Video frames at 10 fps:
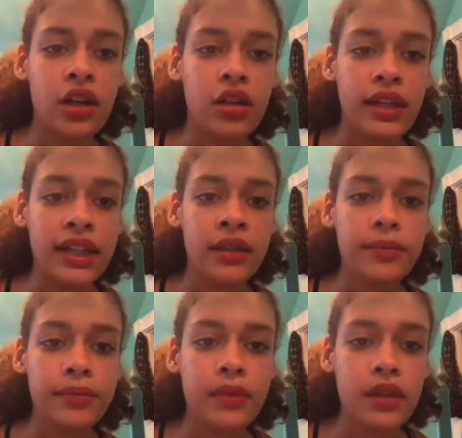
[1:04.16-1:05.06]
already.
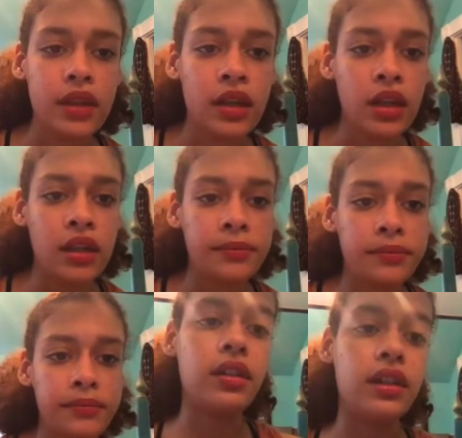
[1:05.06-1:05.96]

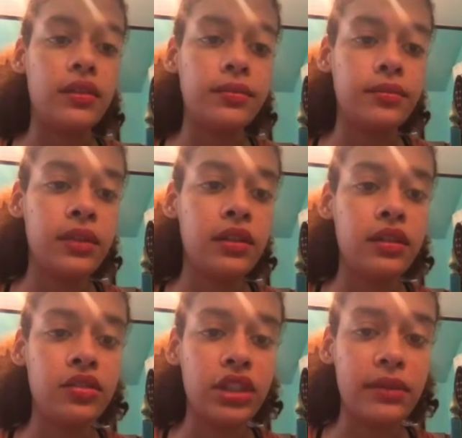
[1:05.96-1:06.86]

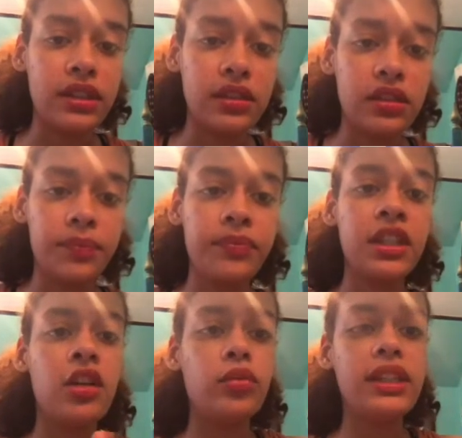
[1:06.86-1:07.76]
Let's try recents.
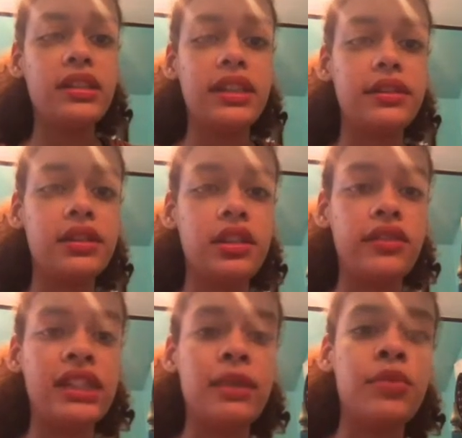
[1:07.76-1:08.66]
Recent. So
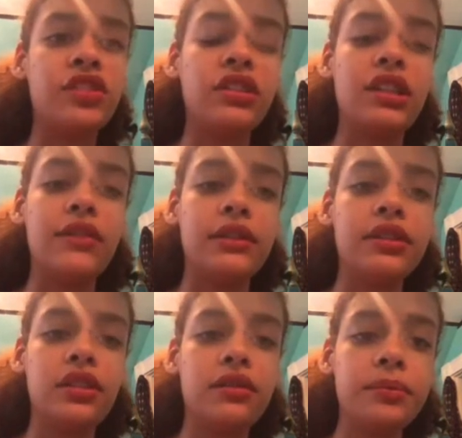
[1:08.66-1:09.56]
here's my project 11.
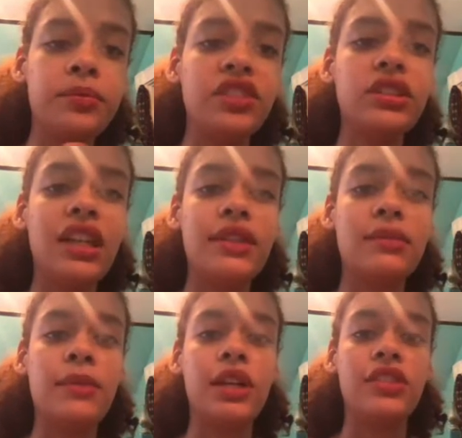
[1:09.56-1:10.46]
So project 11 is
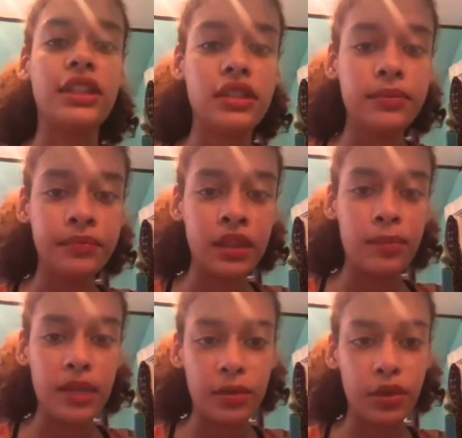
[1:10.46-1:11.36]
my project,
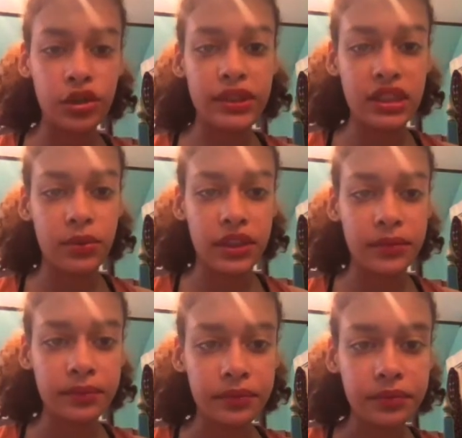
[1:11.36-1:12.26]
my most recent
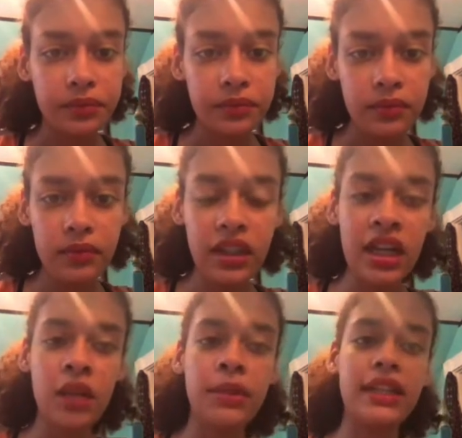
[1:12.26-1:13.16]
one.
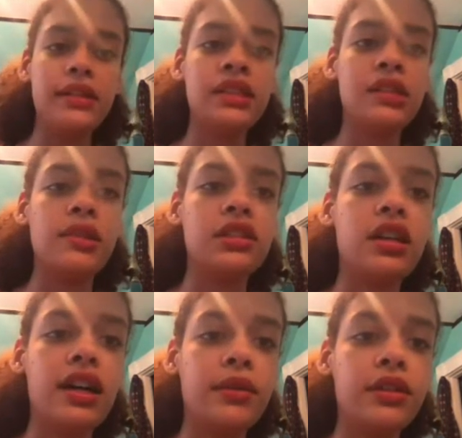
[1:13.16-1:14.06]
And I'll play some of the
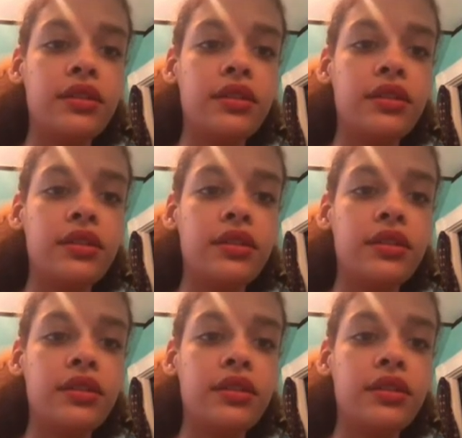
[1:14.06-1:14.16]
song I wrote,